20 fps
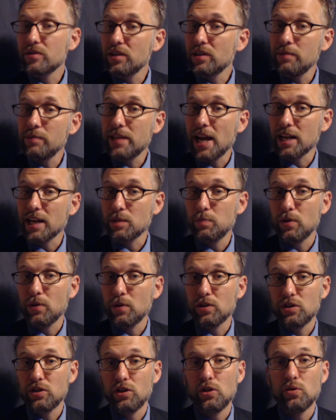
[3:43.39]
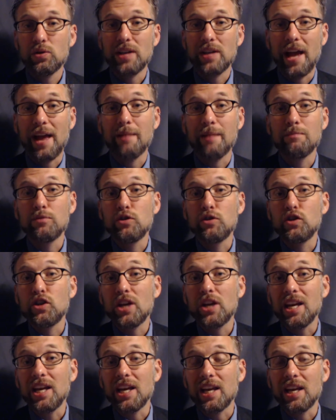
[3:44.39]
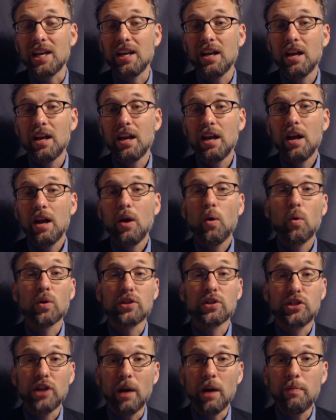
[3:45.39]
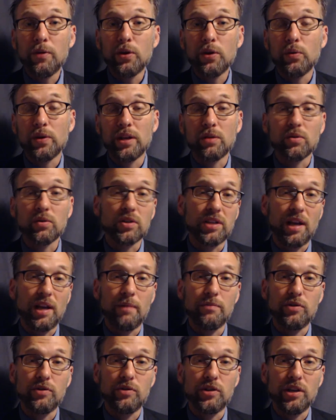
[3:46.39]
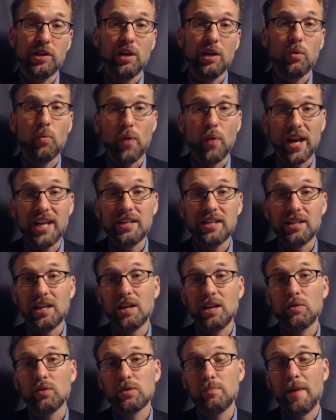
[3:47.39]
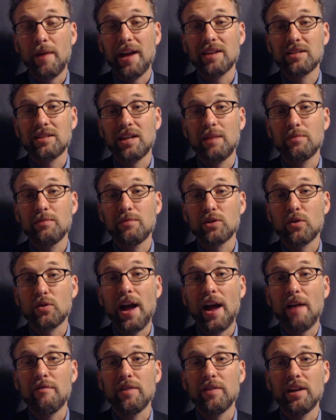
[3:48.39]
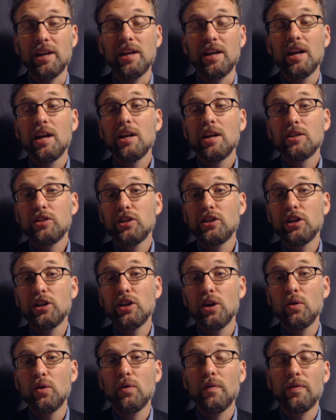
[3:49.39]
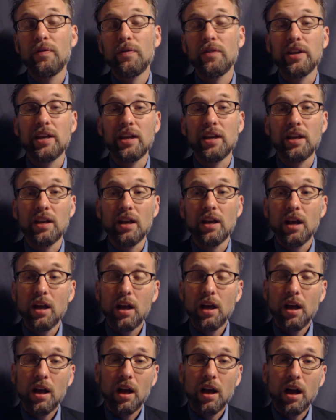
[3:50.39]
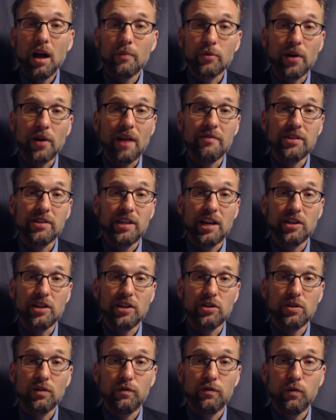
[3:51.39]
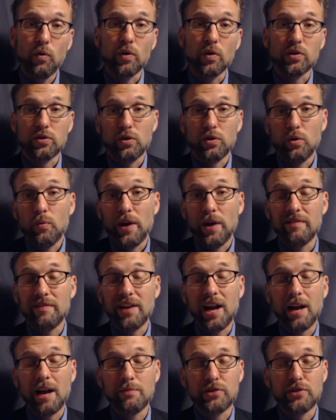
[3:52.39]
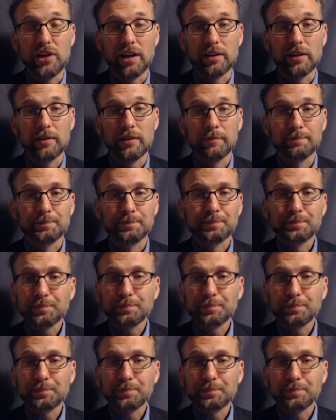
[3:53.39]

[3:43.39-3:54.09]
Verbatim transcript: Now some textbooks use mg or W equals mg, weight equals mass times gravity, to denote the um, gravitational force or the weight of an object.